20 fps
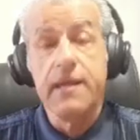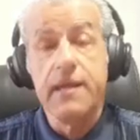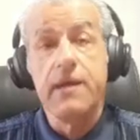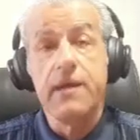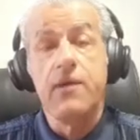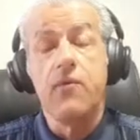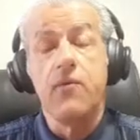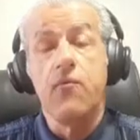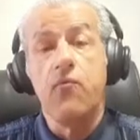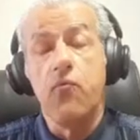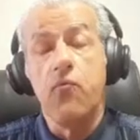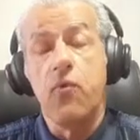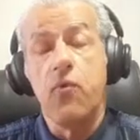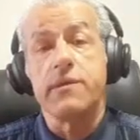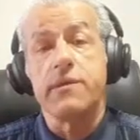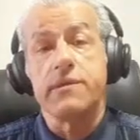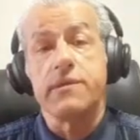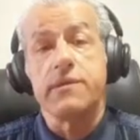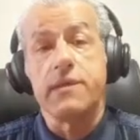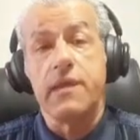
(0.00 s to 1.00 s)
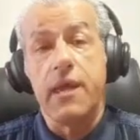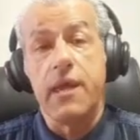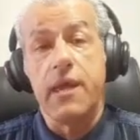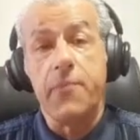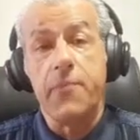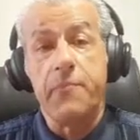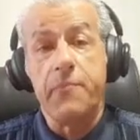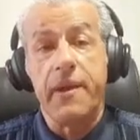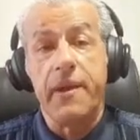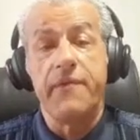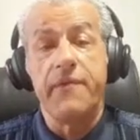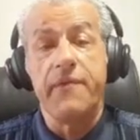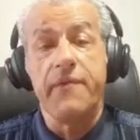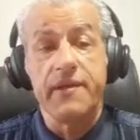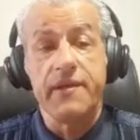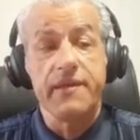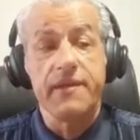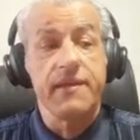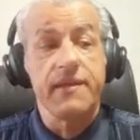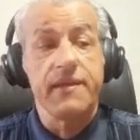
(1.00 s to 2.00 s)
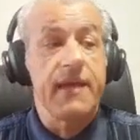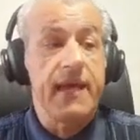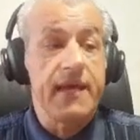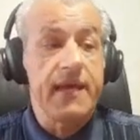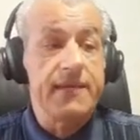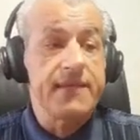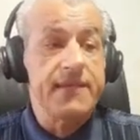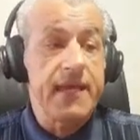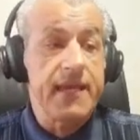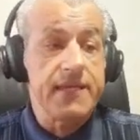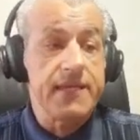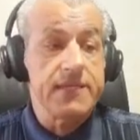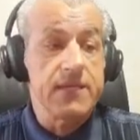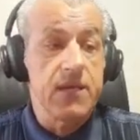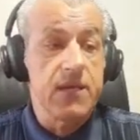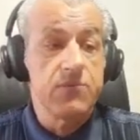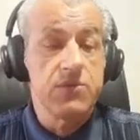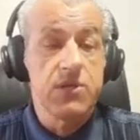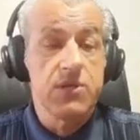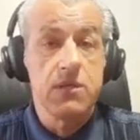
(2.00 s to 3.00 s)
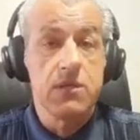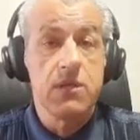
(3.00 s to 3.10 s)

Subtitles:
what a perfect gas assumption